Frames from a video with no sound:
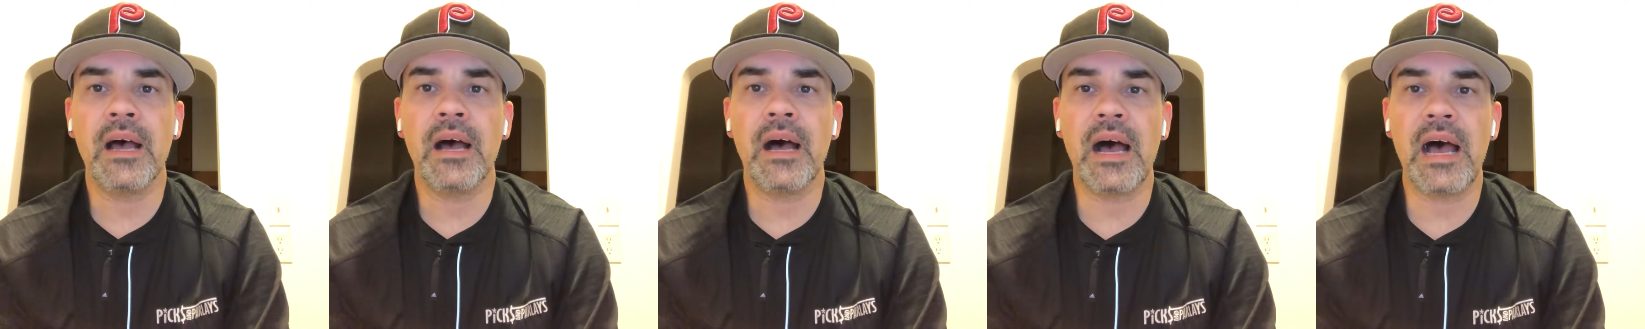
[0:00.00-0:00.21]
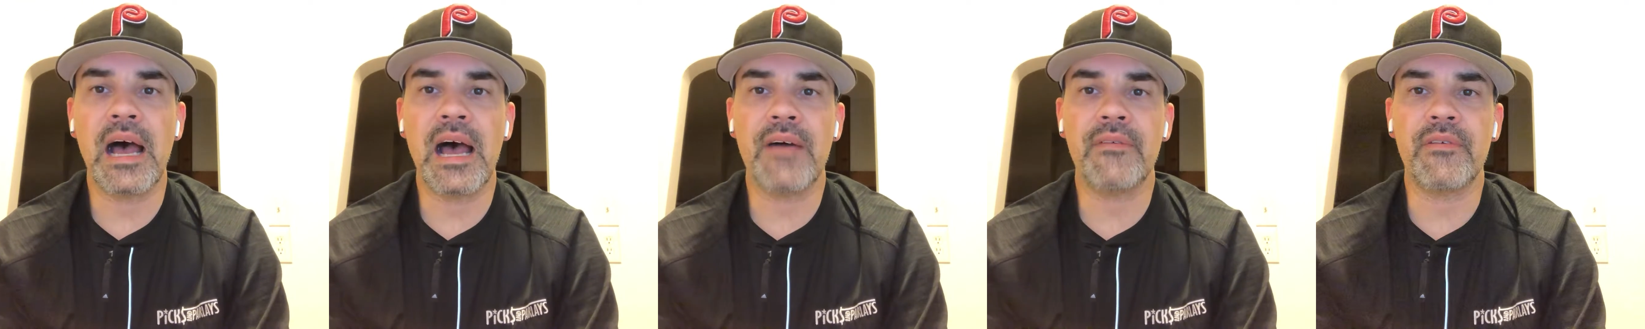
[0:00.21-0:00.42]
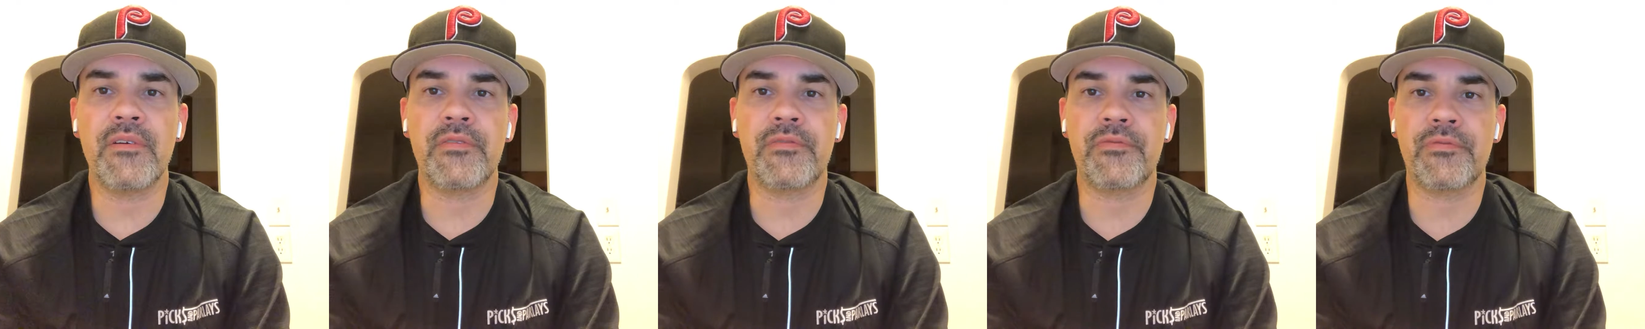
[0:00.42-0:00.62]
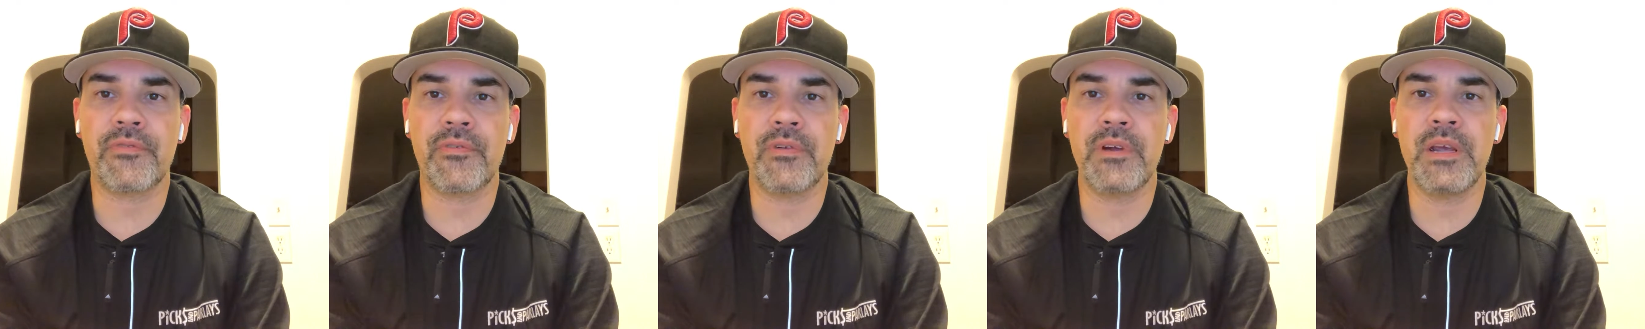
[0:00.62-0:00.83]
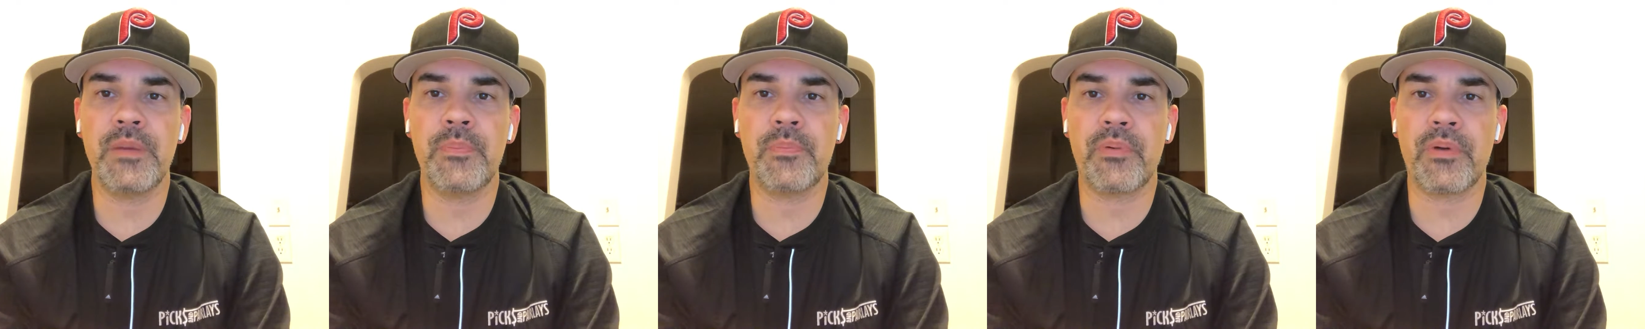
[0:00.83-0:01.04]
I have a
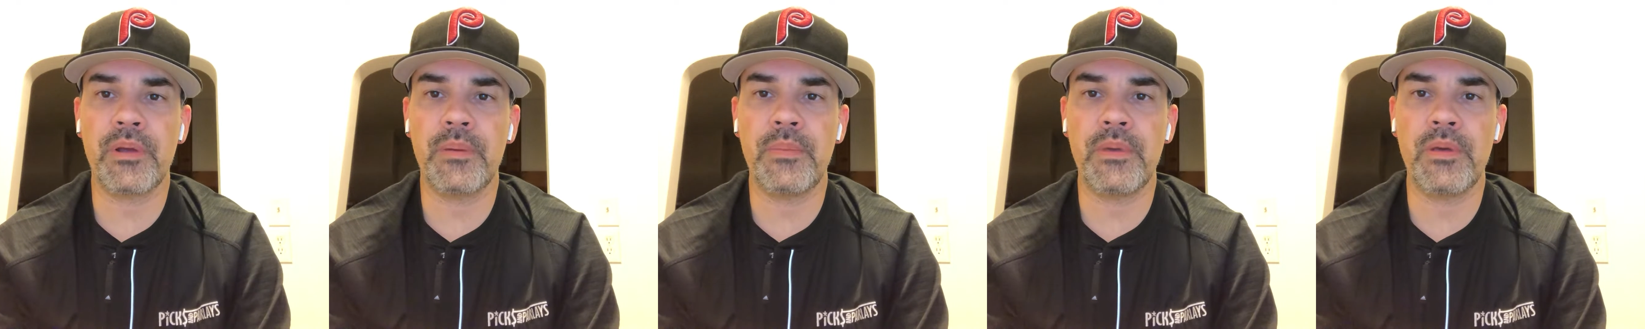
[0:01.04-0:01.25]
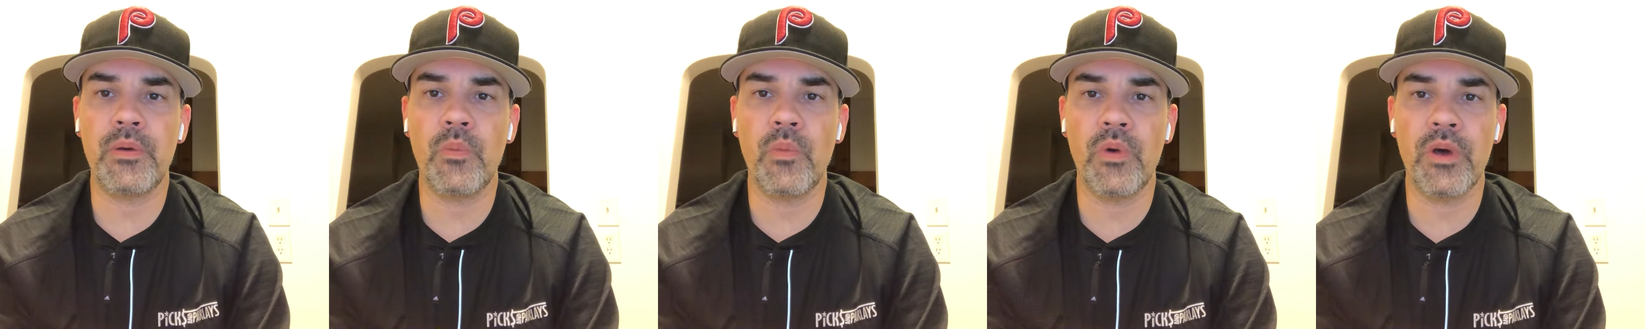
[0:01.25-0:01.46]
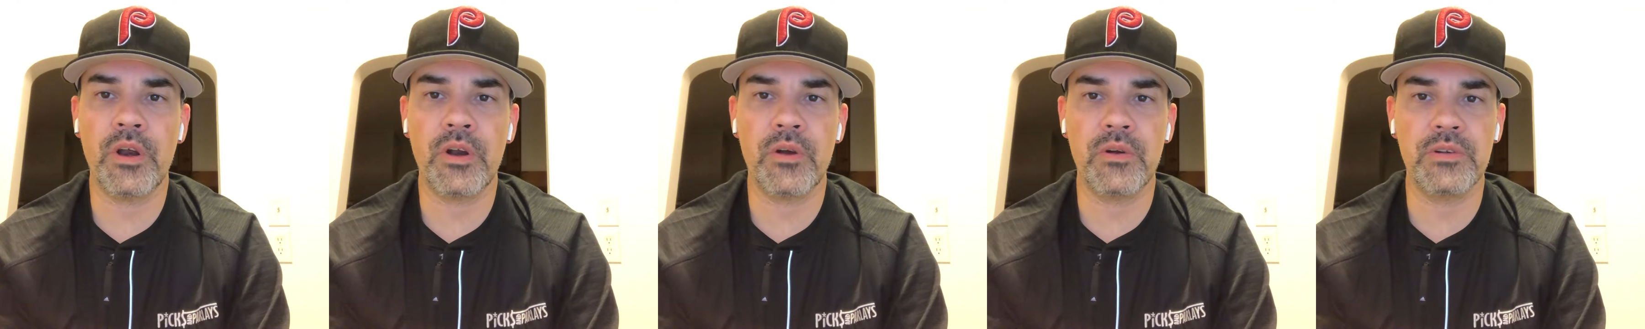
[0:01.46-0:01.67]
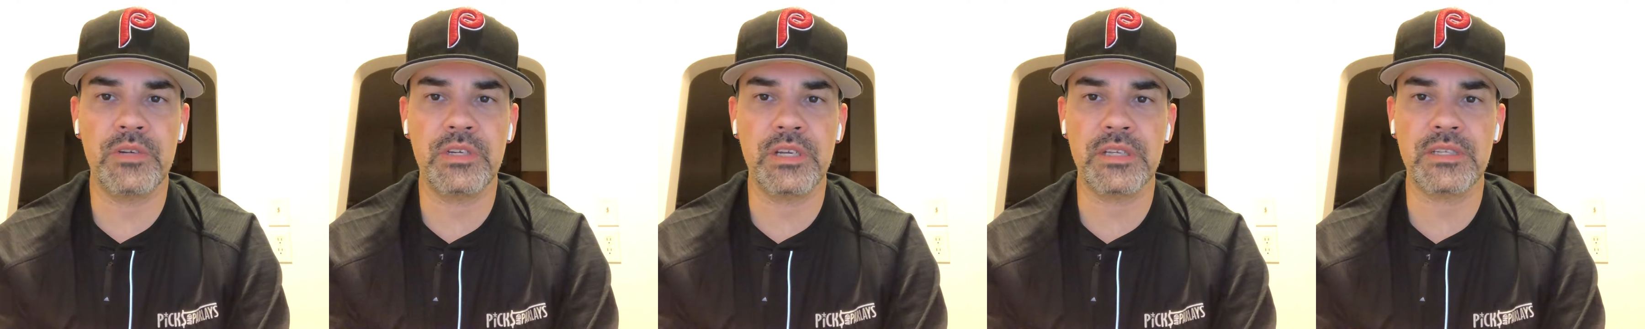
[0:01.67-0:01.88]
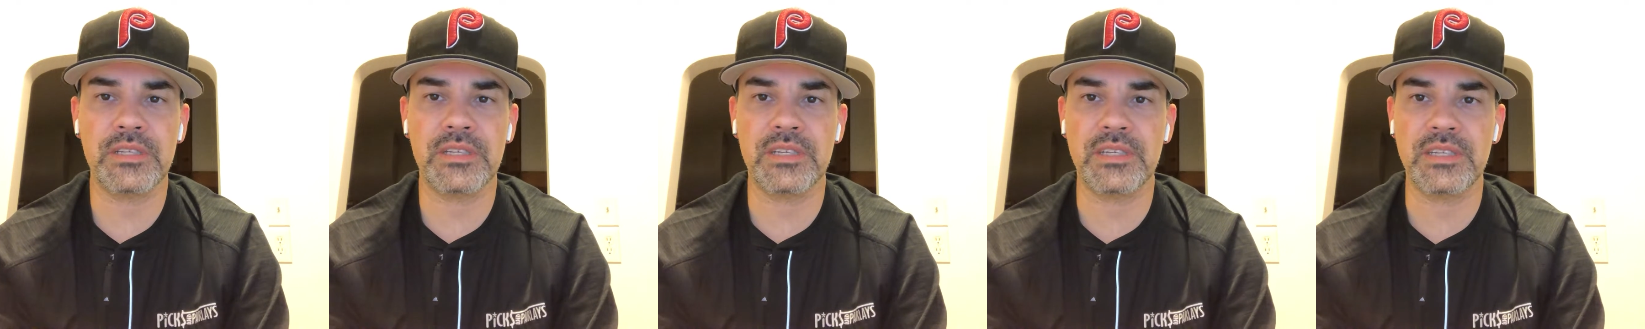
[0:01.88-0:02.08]
free premium winner in
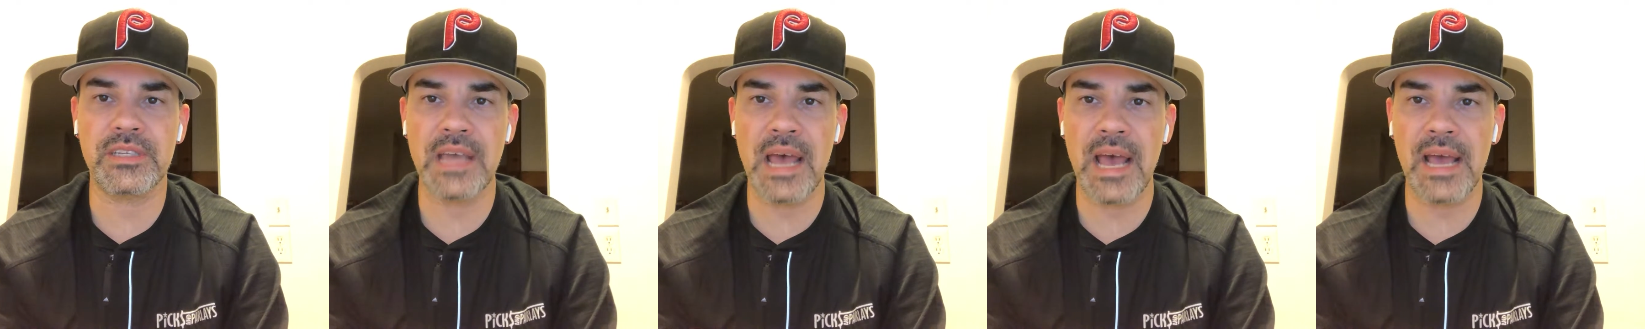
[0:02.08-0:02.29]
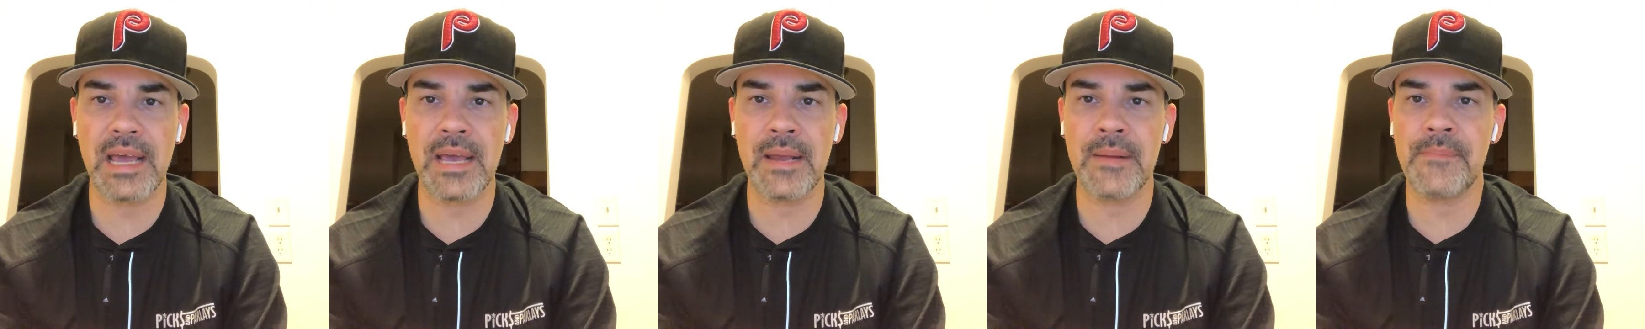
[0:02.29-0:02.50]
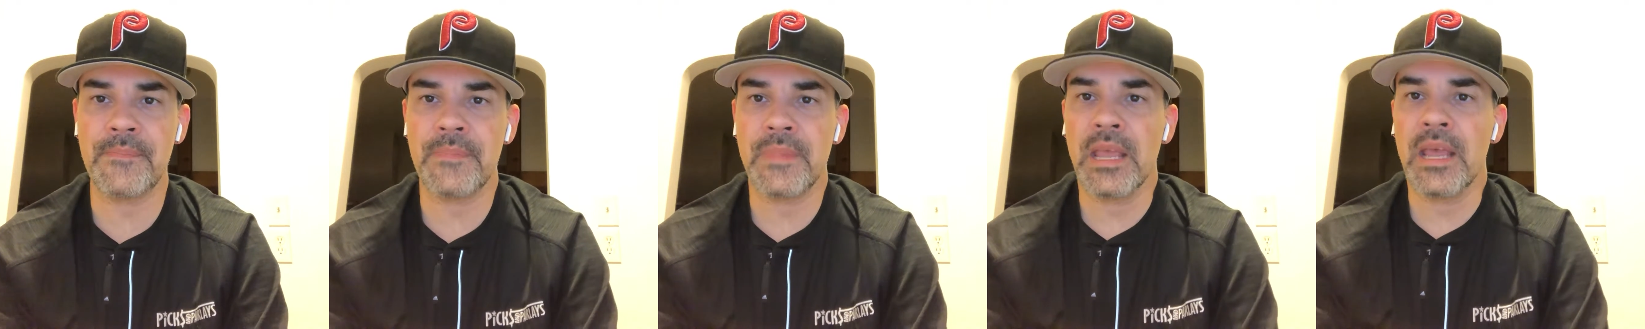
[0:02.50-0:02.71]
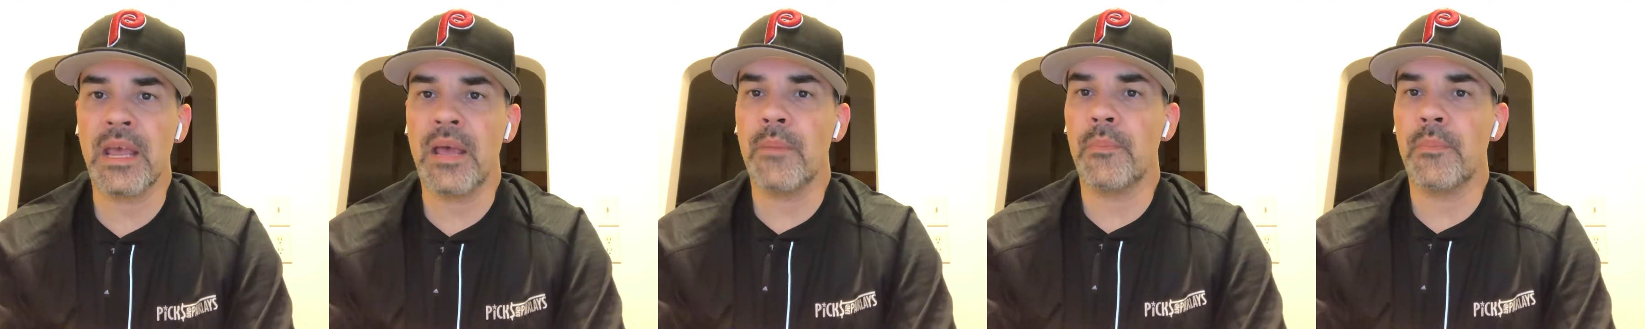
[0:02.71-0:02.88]
just a second.